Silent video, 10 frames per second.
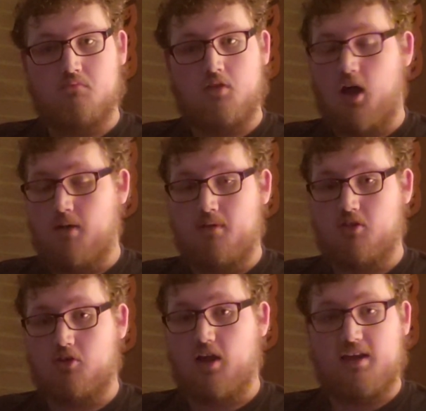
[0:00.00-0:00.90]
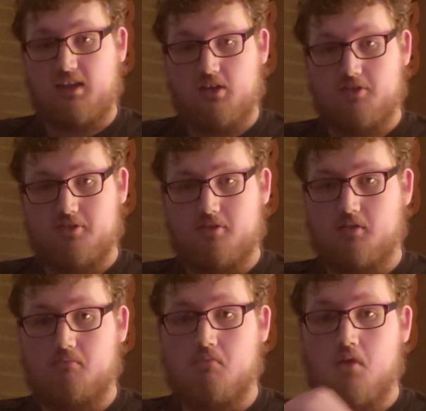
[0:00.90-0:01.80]
comments or ideas,
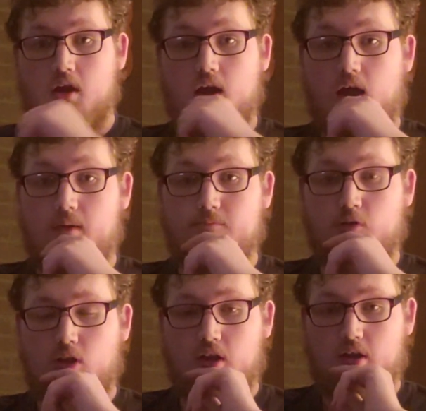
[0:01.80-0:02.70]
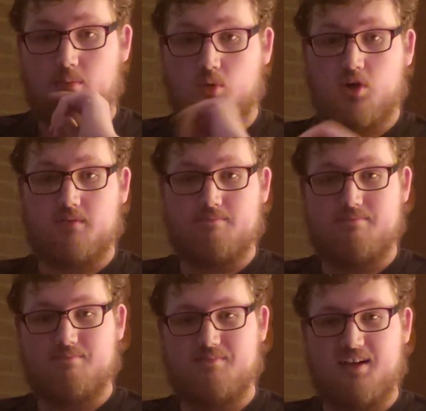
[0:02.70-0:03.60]
then I'm full on board.
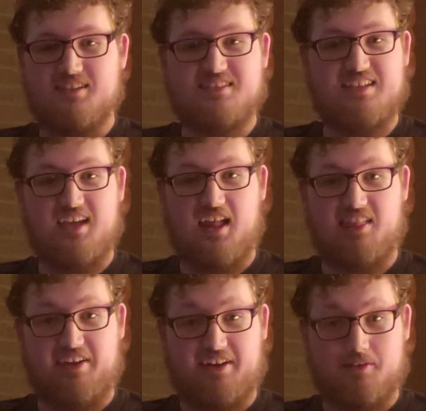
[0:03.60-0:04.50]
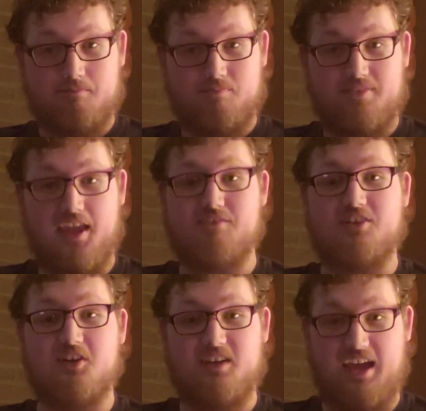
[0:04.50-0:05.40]
I'll see you guys later. Have a
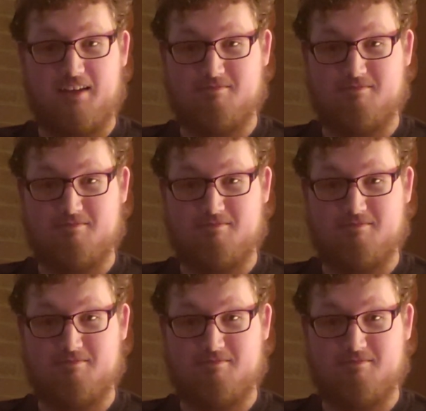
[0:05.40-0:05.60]
good day.